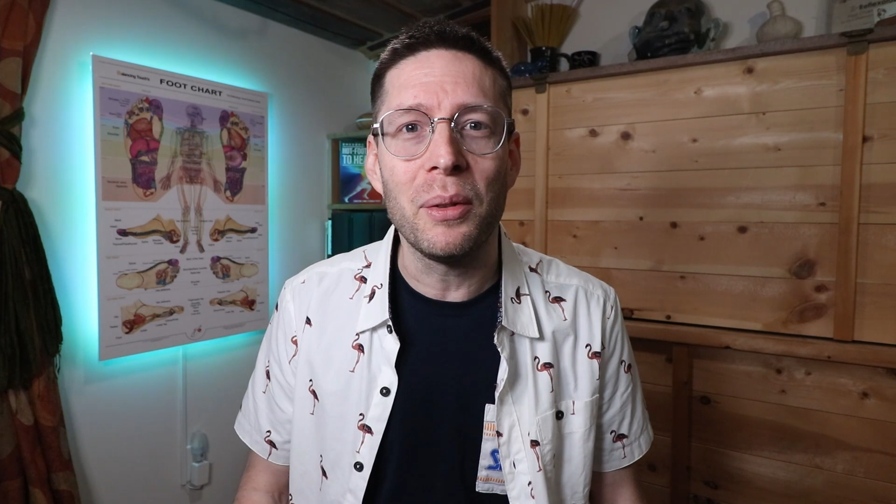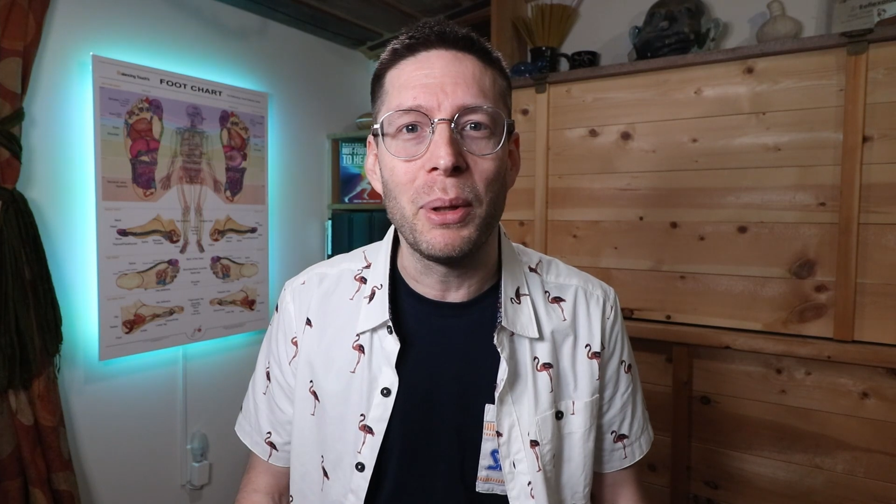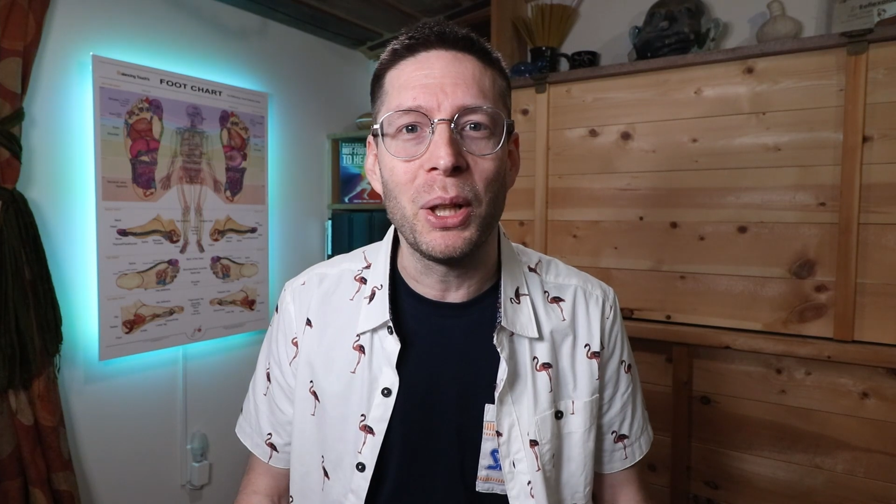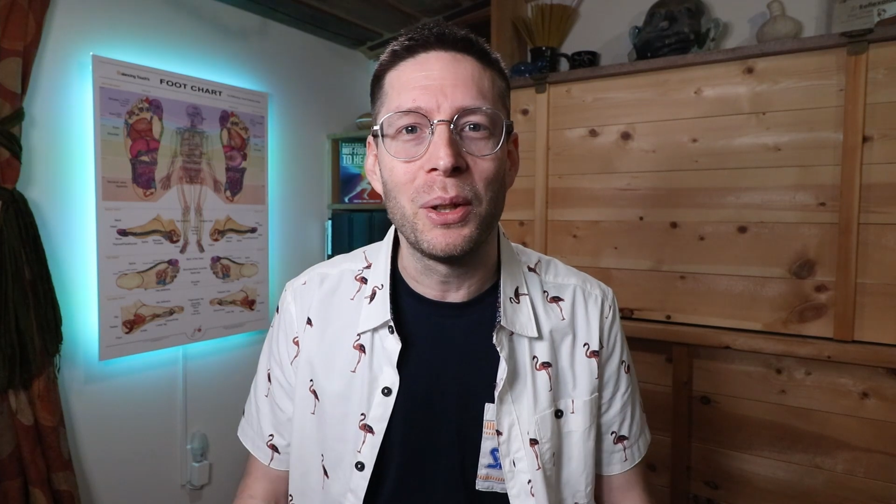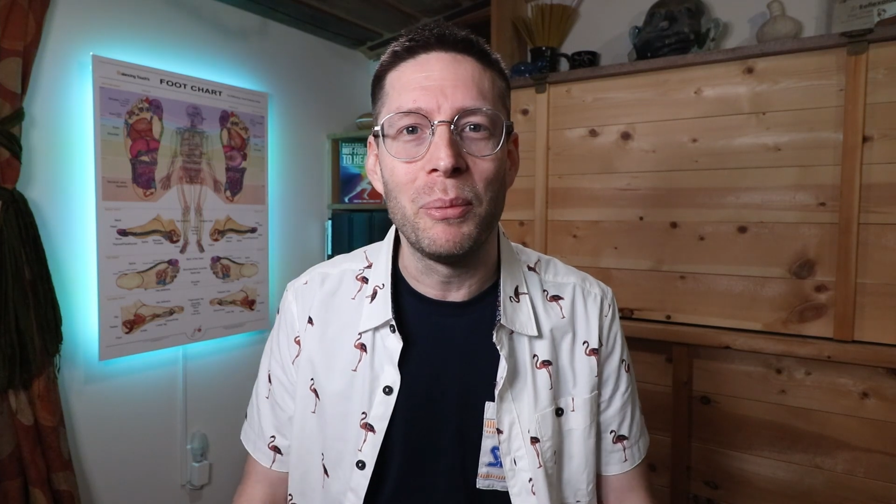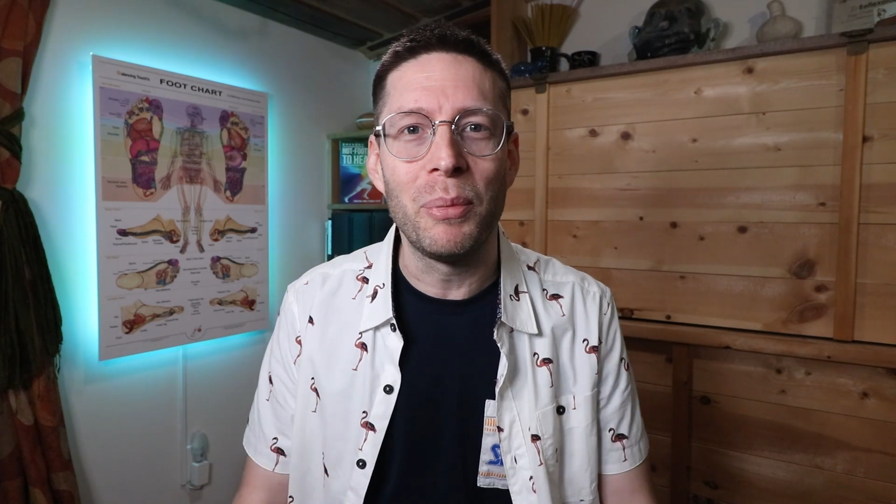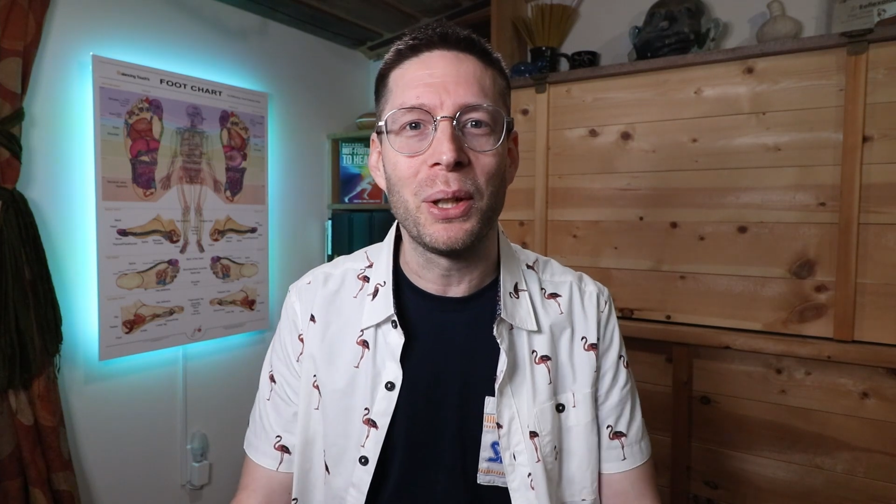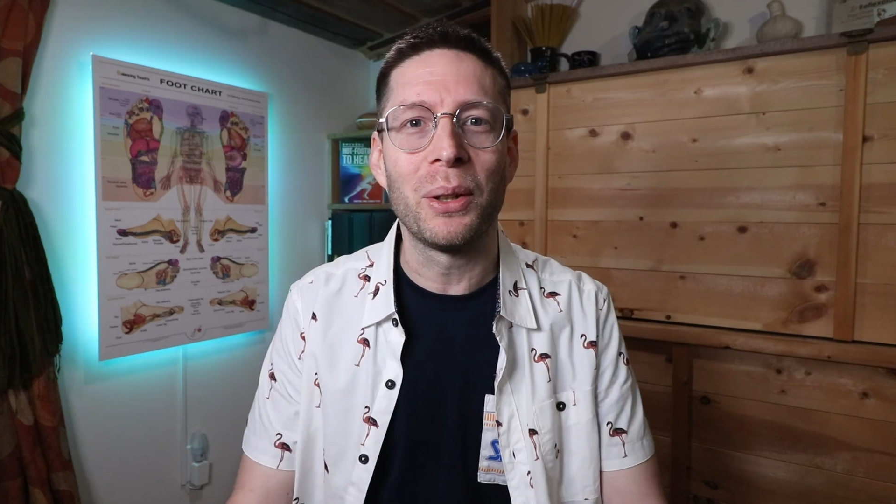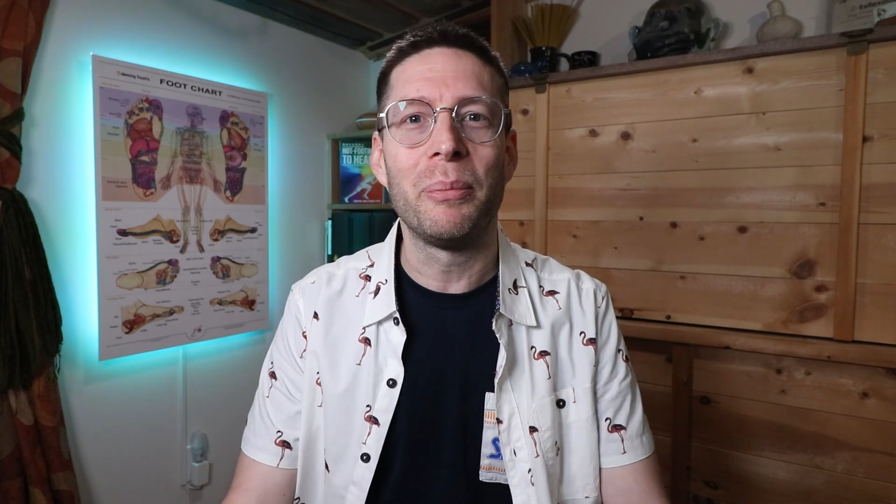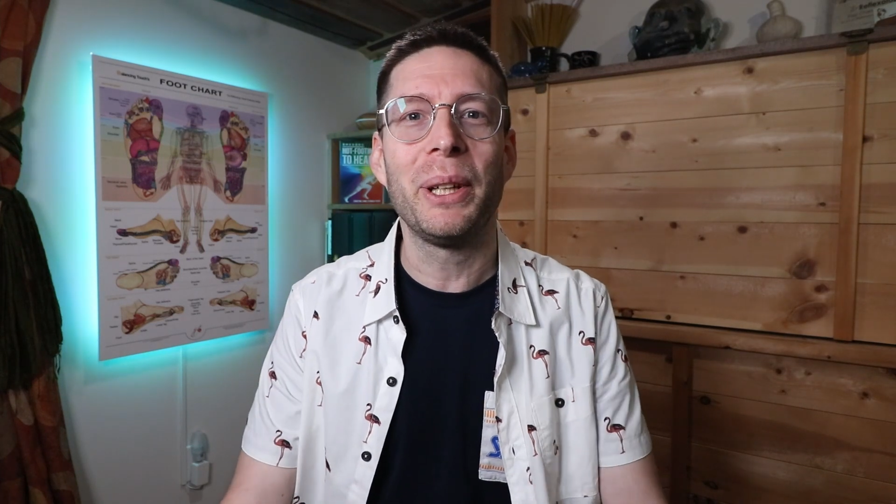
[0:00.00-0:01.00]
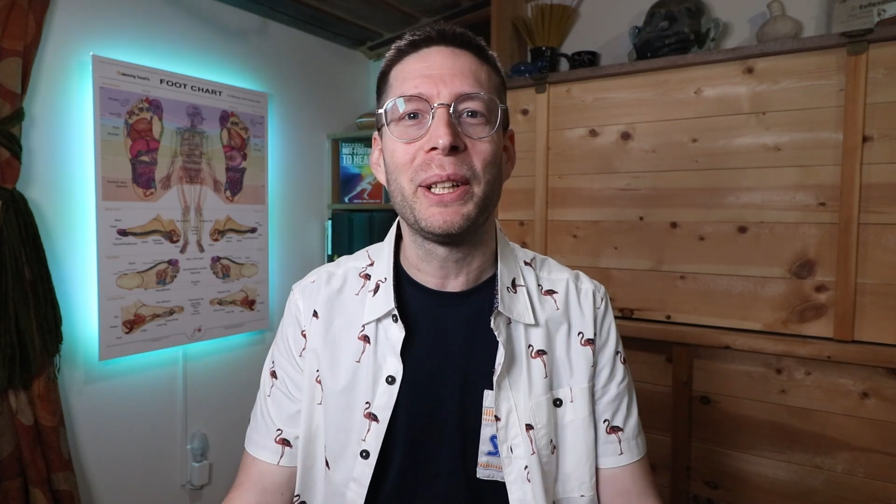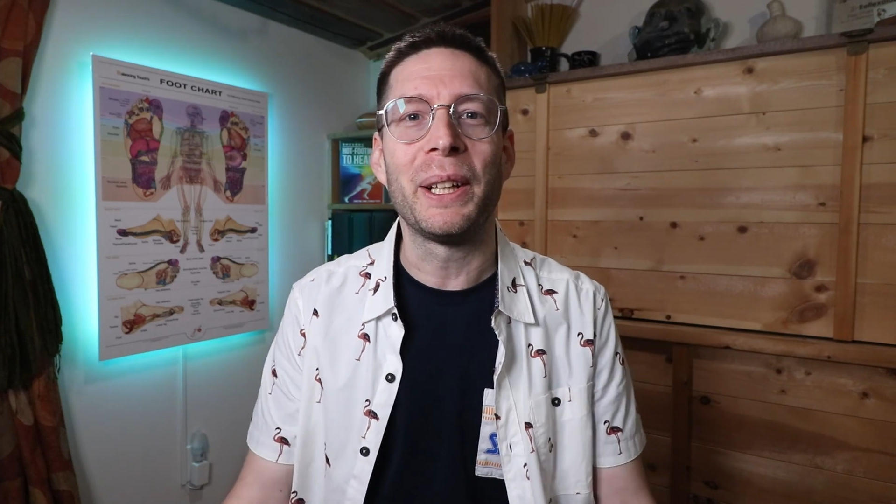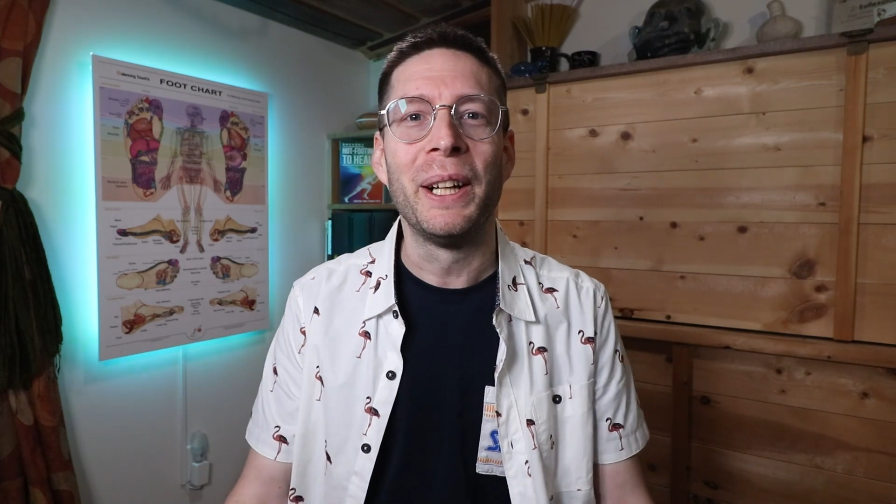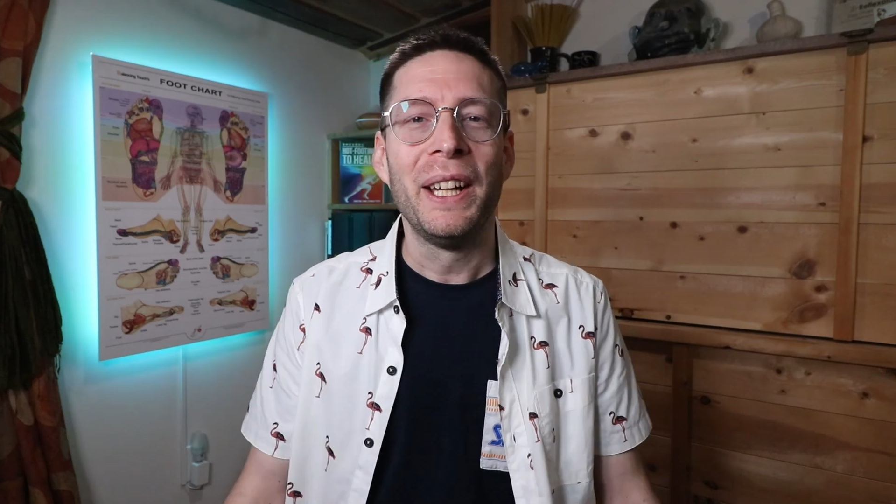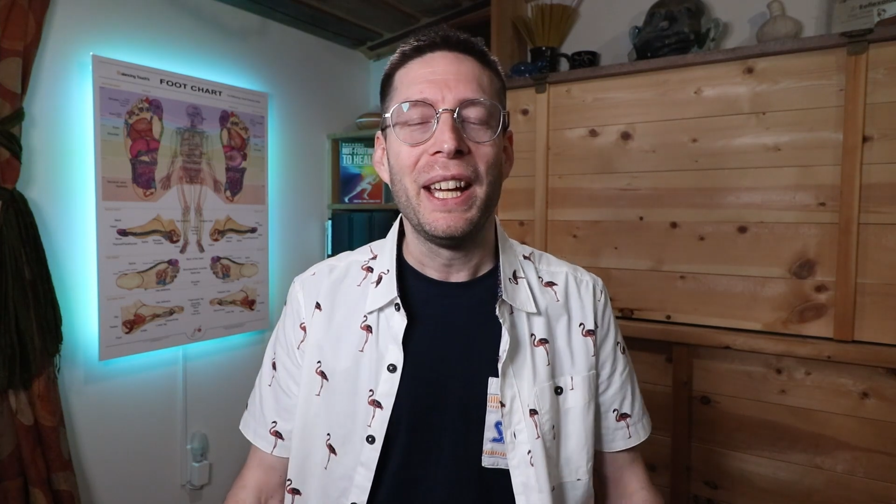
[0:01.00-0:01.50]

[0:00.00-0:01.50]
it bigger and bigger and bigger.